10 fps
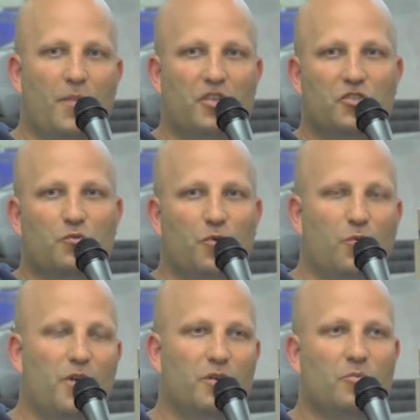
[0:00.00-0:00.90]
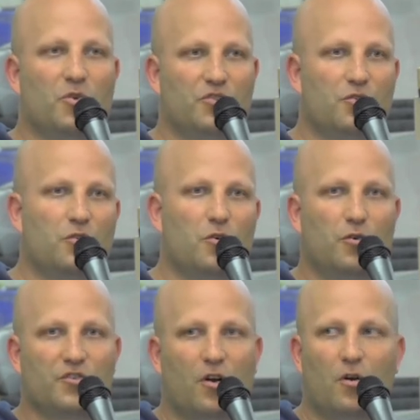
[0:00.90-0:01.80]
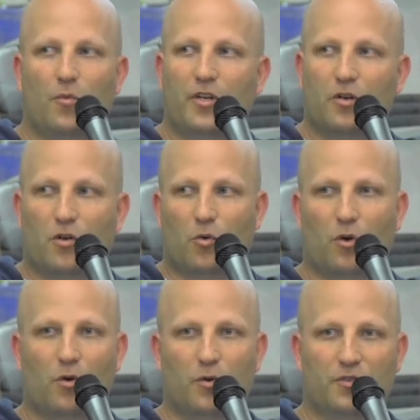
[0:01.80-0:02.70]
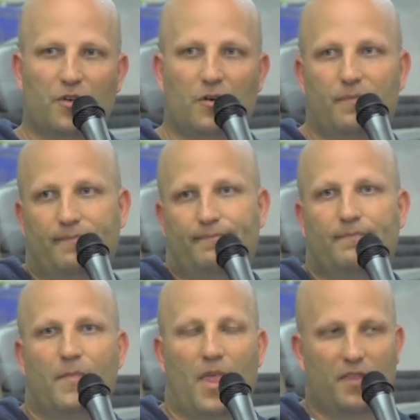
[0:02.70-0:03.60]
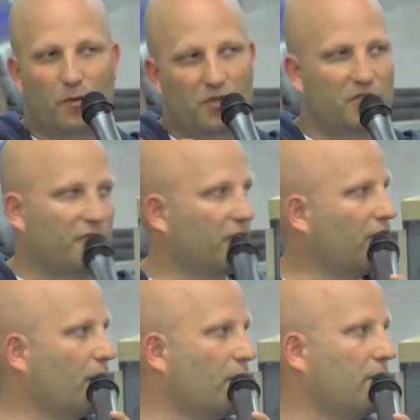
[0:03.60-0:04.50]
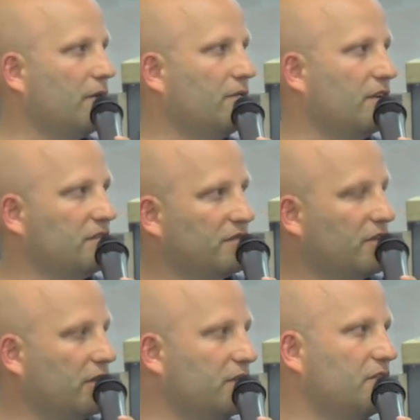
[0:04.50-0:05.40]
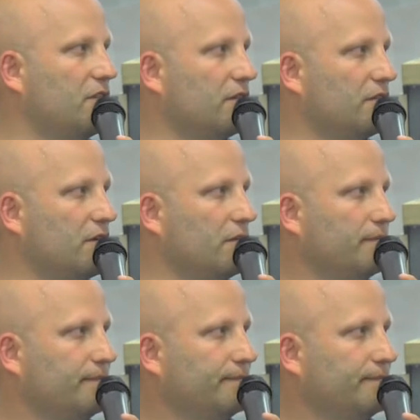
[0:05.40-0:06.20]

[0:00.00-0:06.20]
measures with what your personal goals are and what your career goals are. I think once you figure that part out, then it's a very easy thing to do.